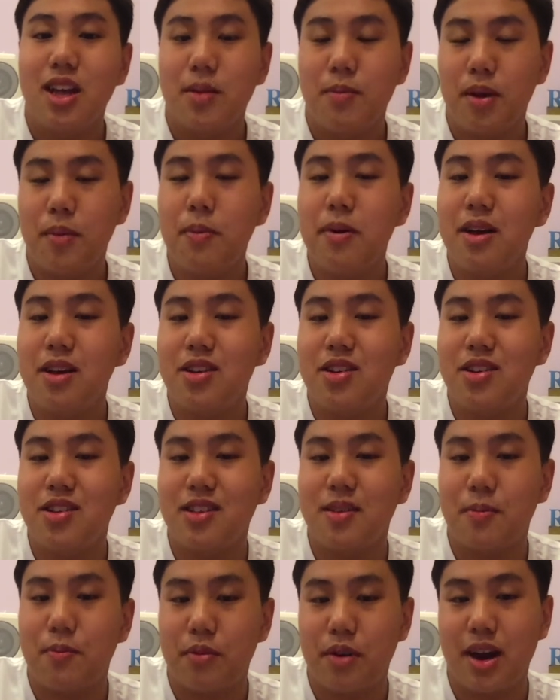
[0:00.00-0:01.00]
people are
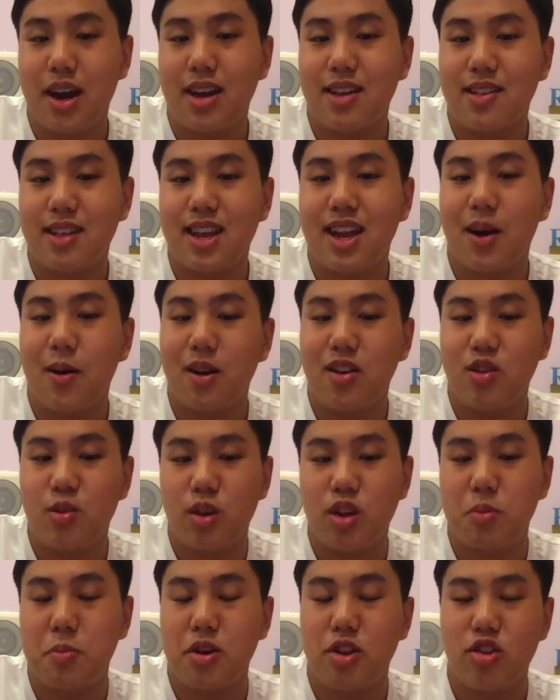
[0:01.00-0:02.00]
just surprised at how I
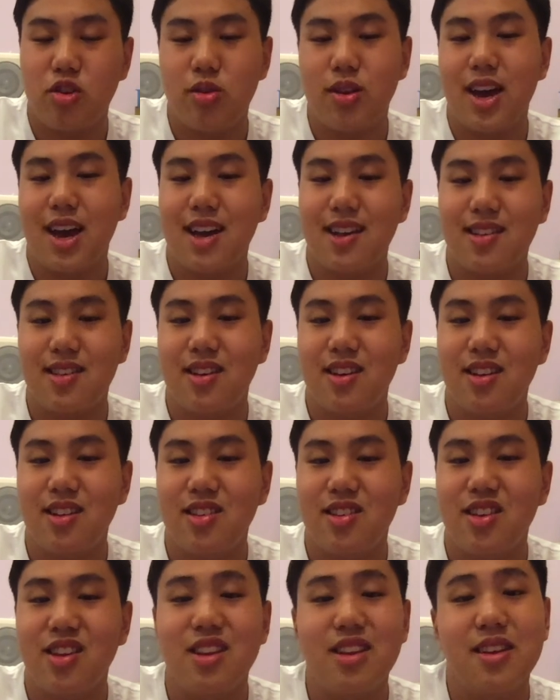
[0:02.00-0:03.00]
switch between
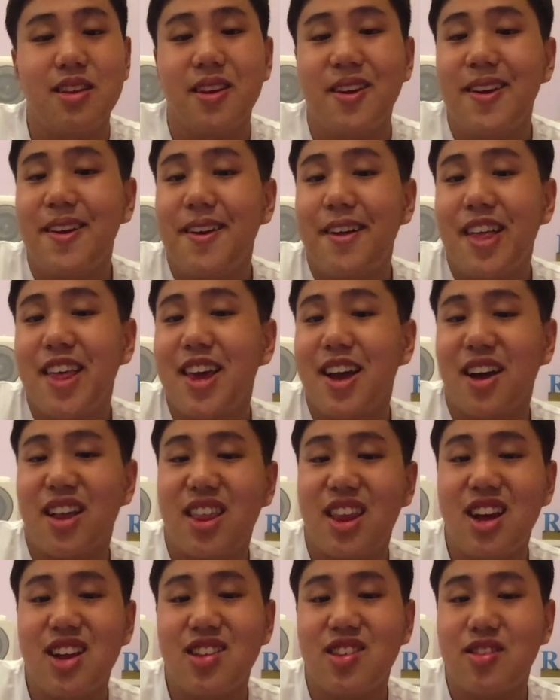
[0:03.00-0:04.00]
accents, and yeah,
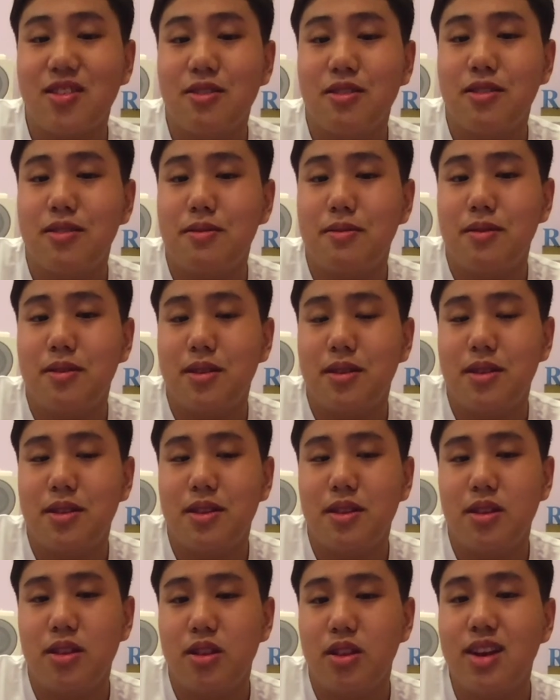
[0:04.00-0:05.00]
that's
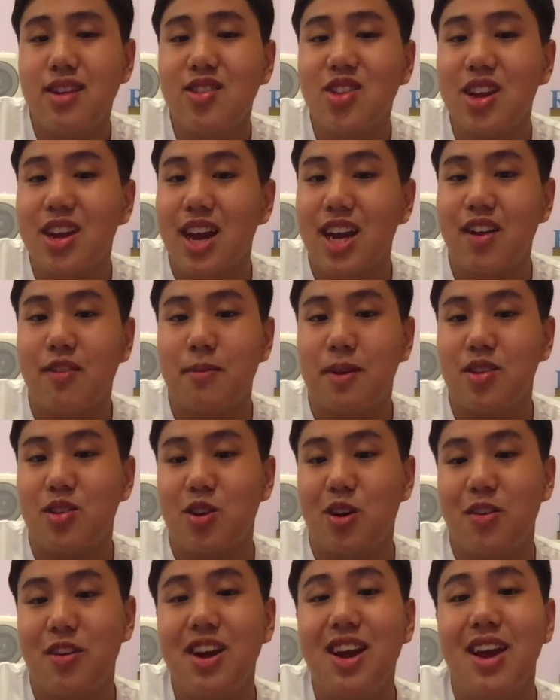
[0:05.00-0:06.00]
not the end of my
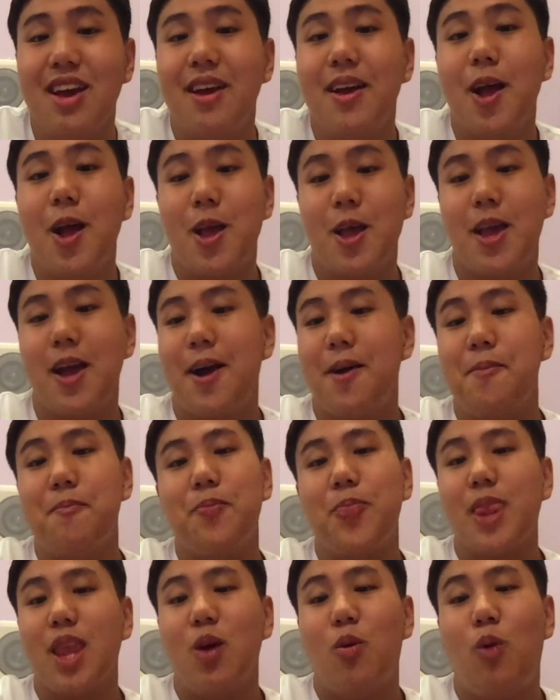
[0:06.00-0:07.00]
story. Yeah,
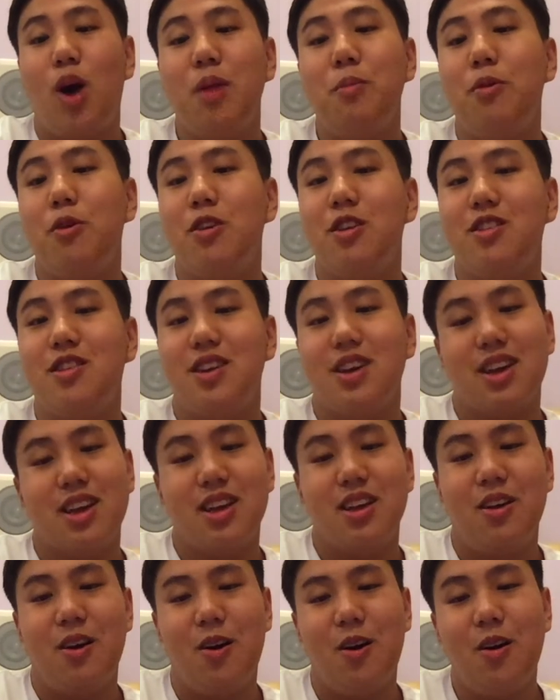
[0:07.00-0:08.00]
one more tip.
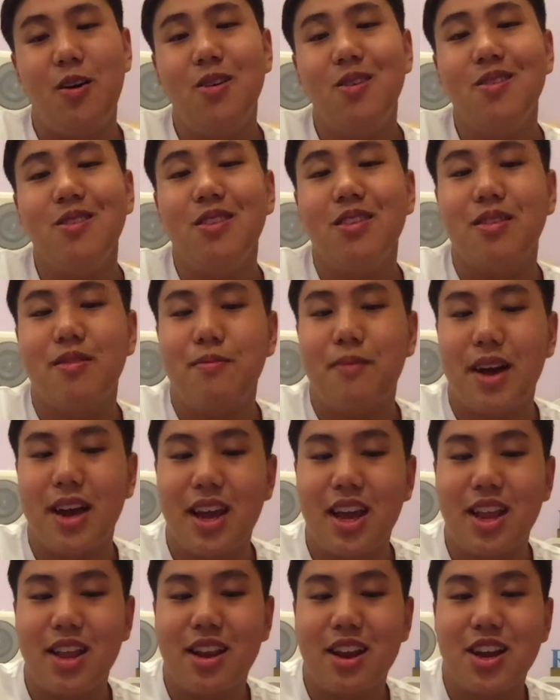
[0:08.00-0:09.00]
All my
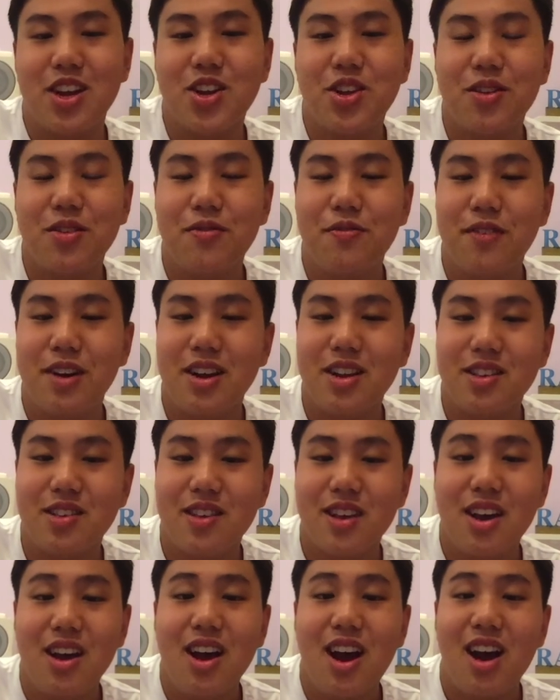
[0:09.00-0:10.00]
international
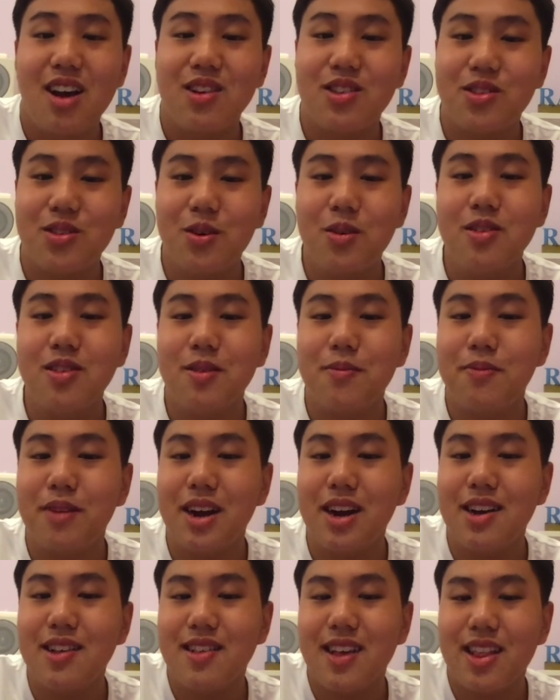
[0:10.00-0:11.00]
friends are so
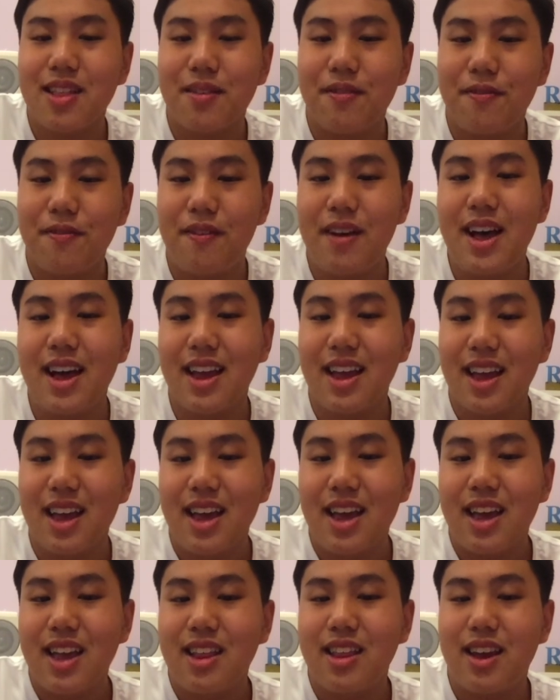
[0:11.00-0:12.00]
surprised at the fact
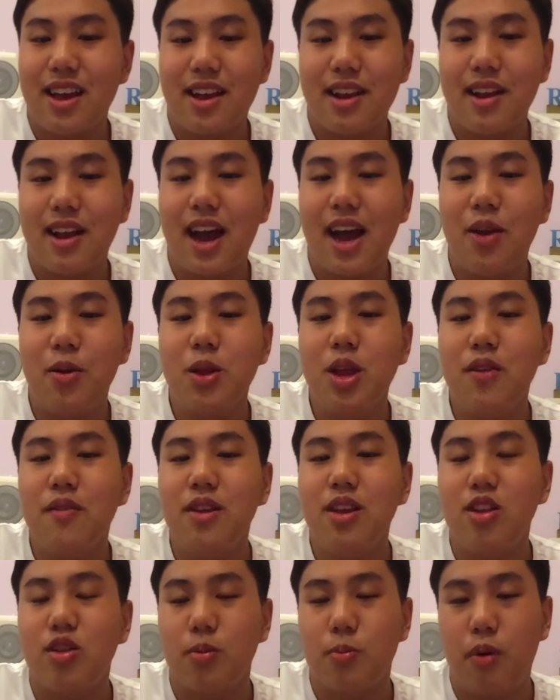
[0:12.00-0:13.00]
that I don't
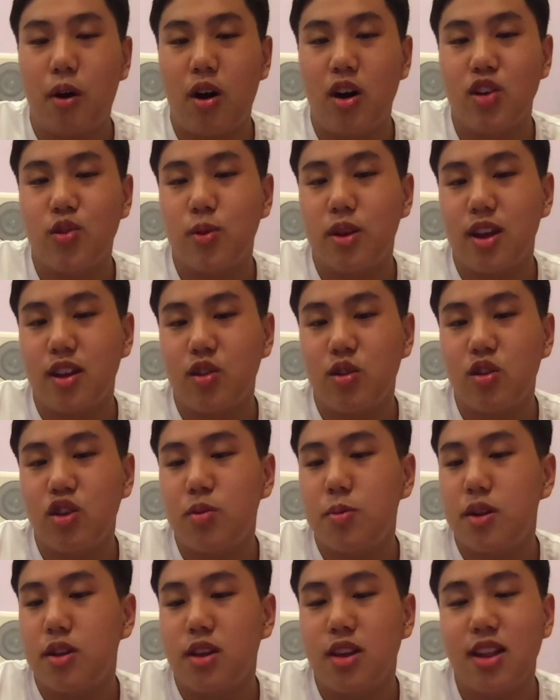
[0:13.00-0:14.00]
even need to pause when I
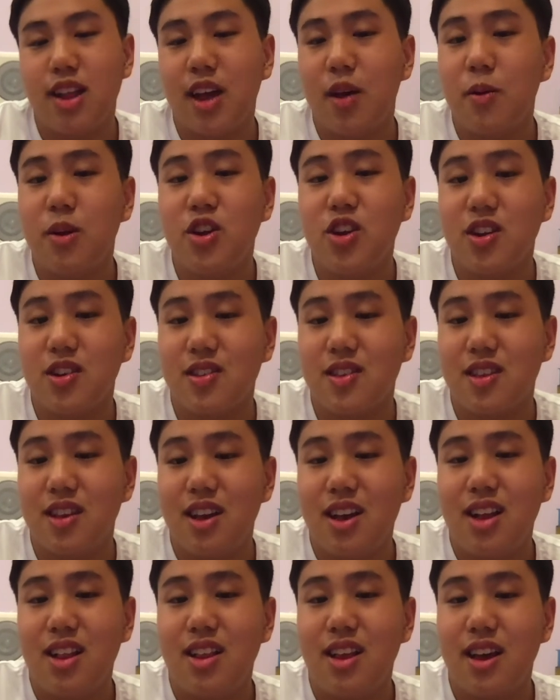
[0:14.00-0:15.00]
switch between languages.
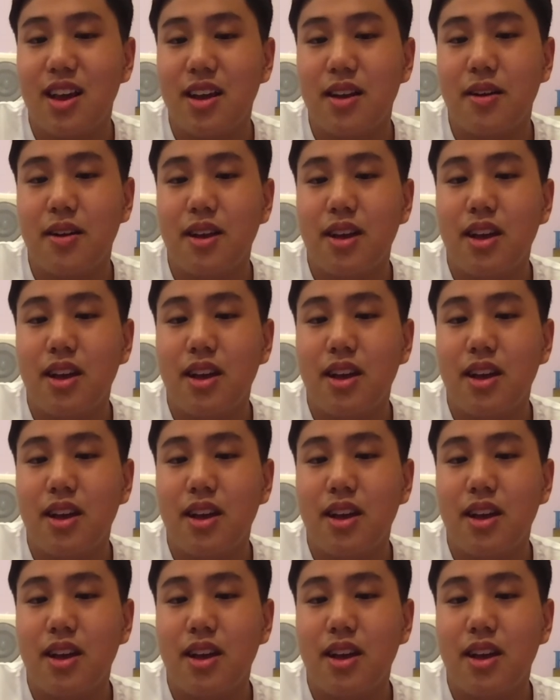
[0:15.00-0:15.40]
Like,